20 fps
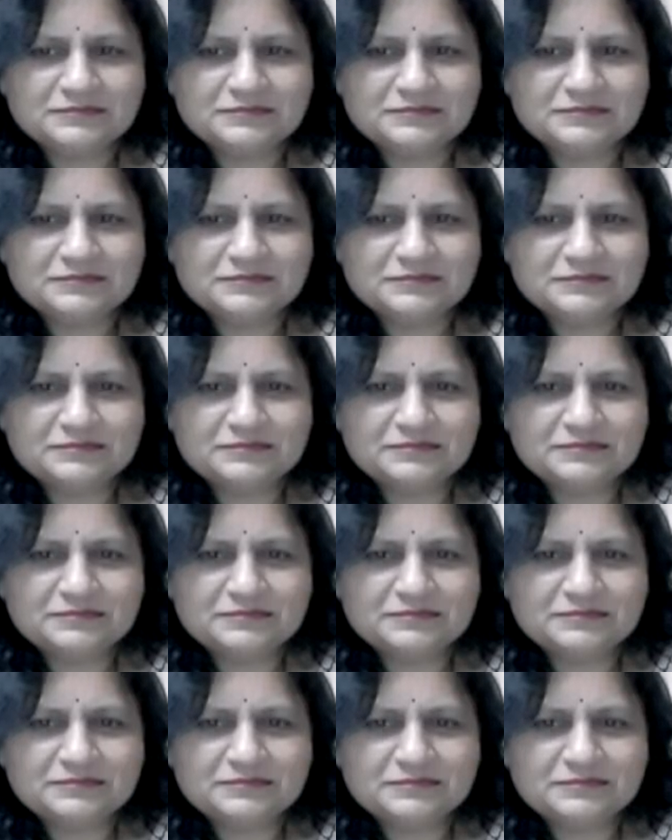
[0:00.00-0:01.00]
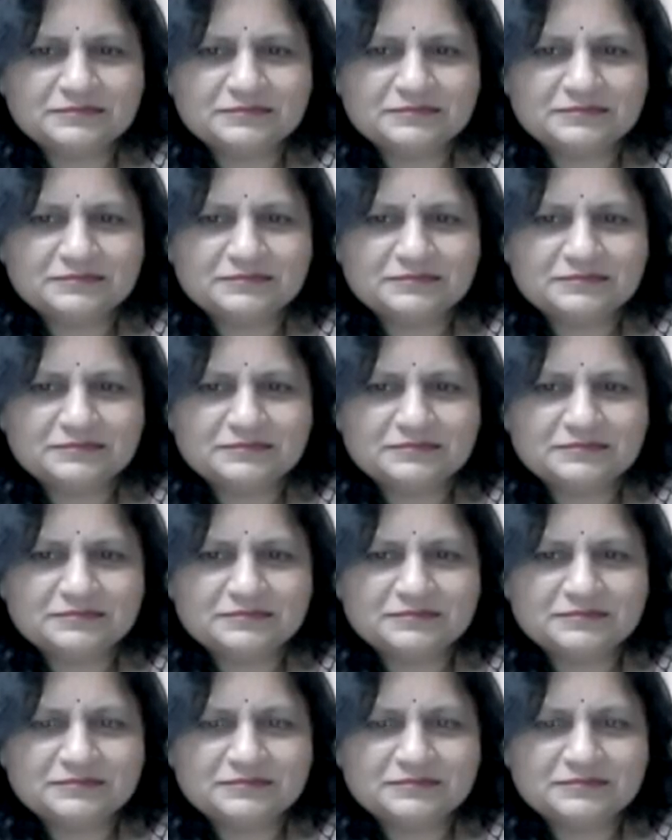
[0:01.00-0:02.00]

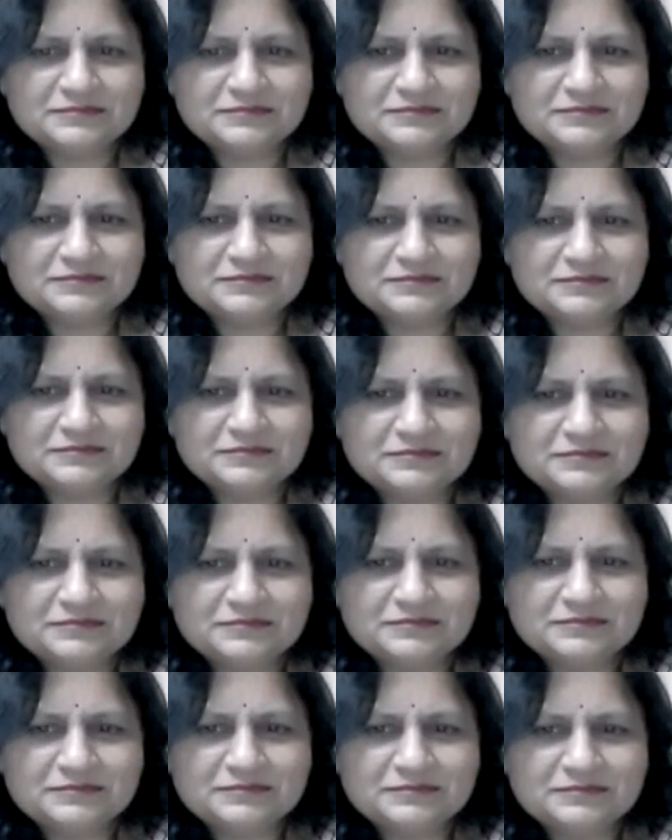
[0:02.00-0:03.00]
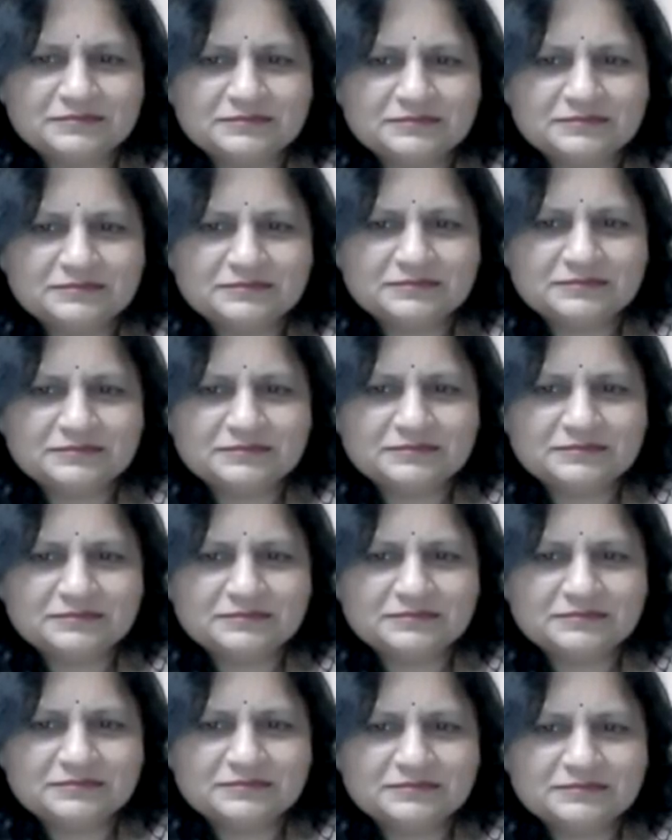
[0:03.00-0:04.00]

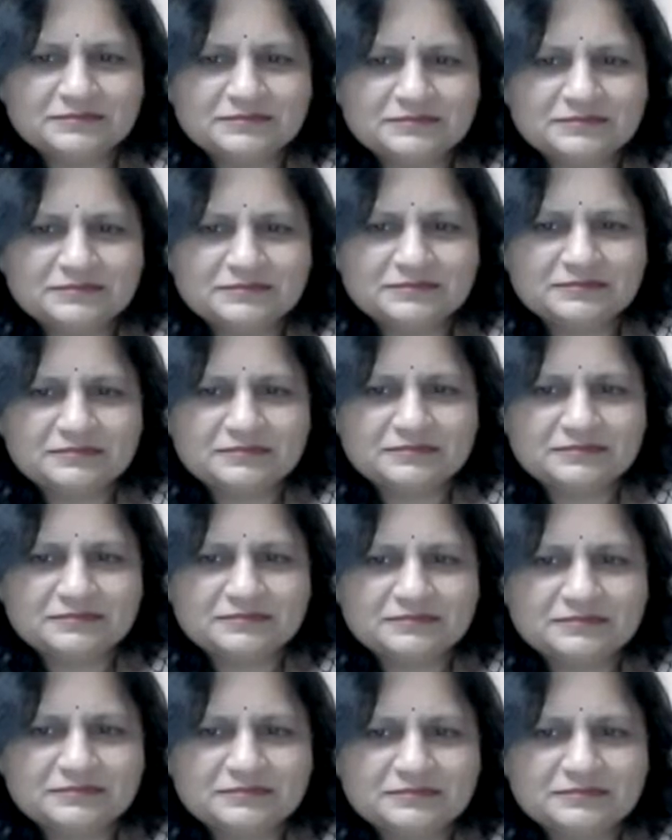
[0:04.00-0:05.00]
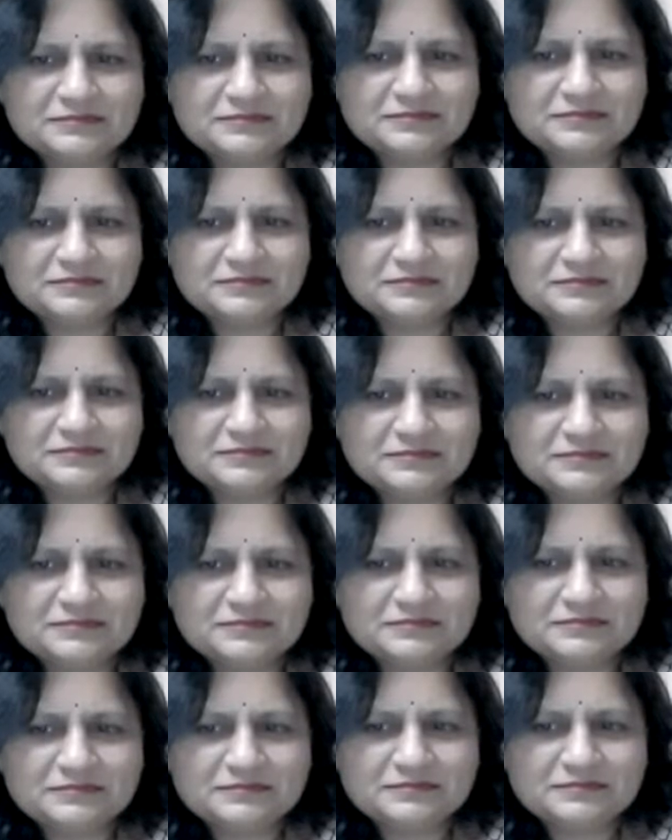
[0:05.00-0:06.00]

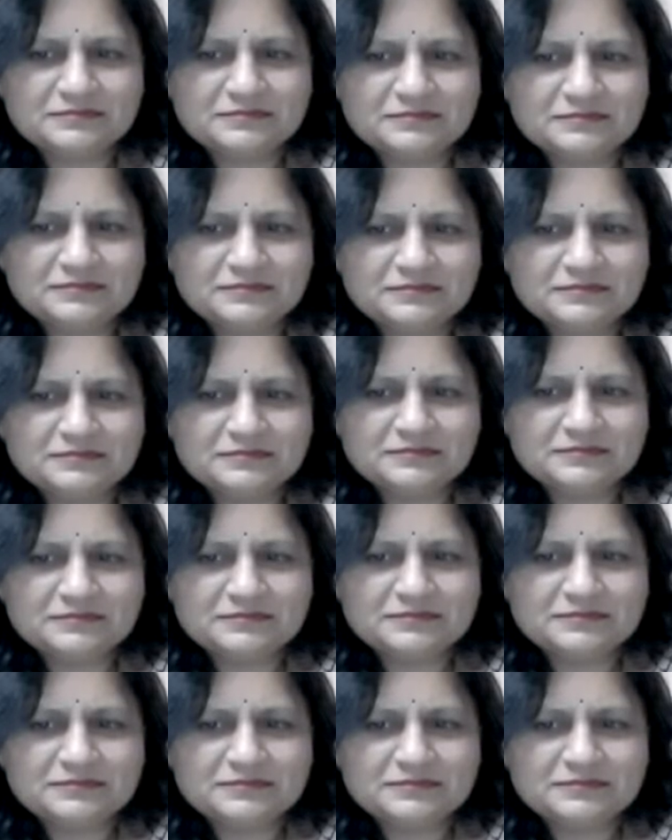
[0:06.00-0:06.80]
(silent)